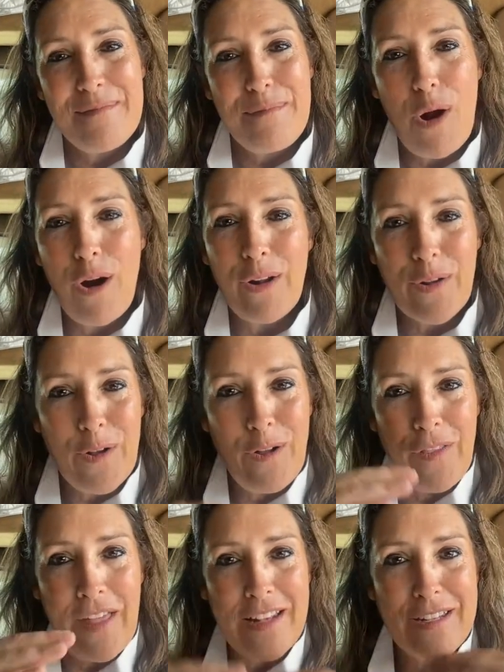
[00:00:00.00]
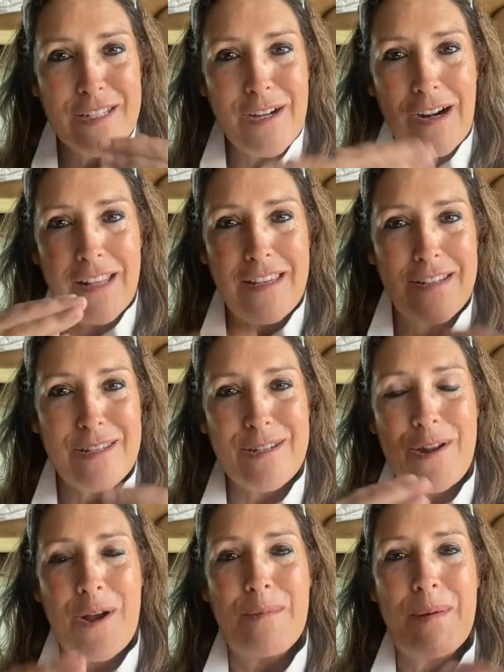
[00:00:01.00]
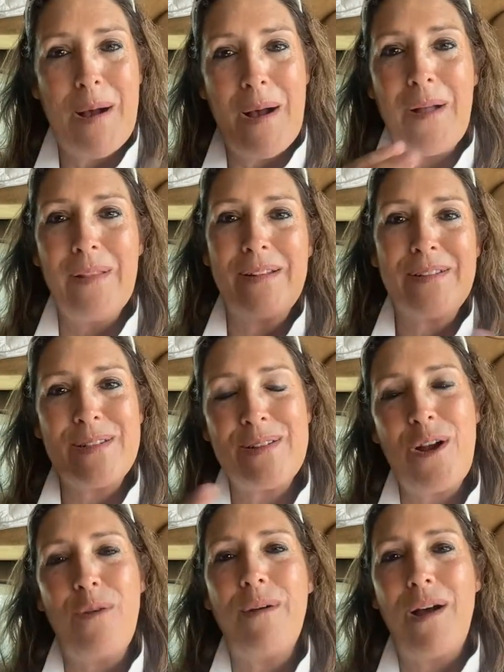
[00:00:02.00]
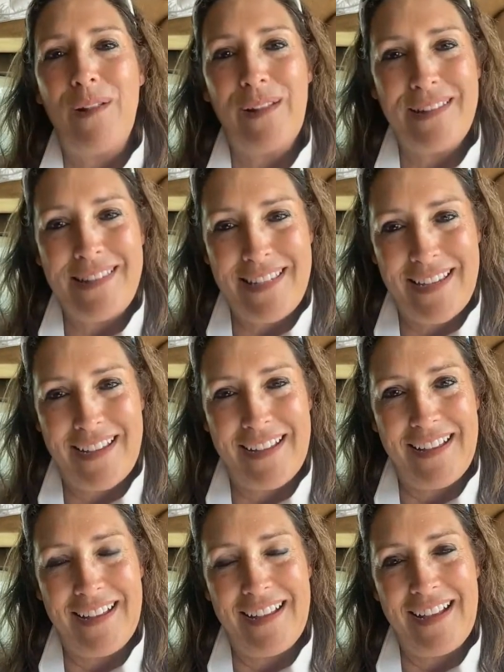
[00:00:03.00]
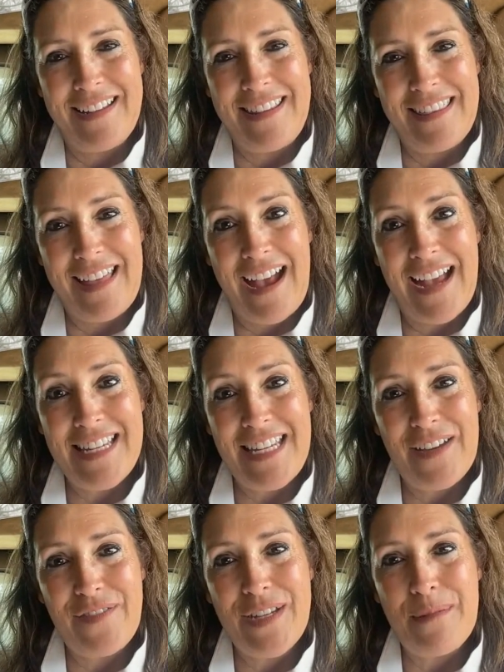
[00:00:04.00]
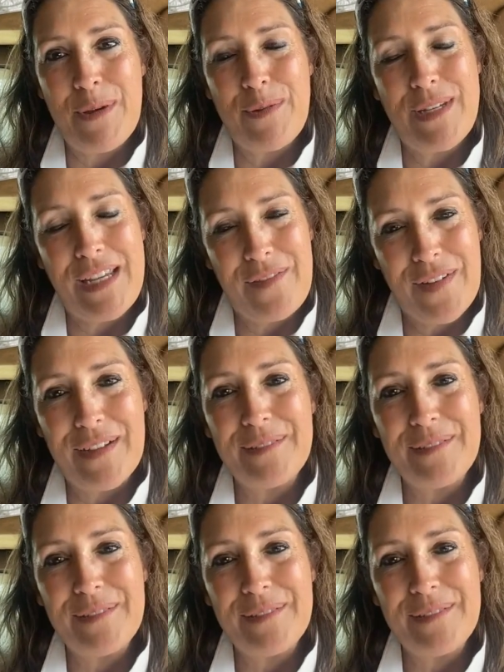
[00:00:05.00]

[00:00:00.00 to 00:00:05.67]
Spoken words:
particle that started to snowball into the idea of Demo Diva.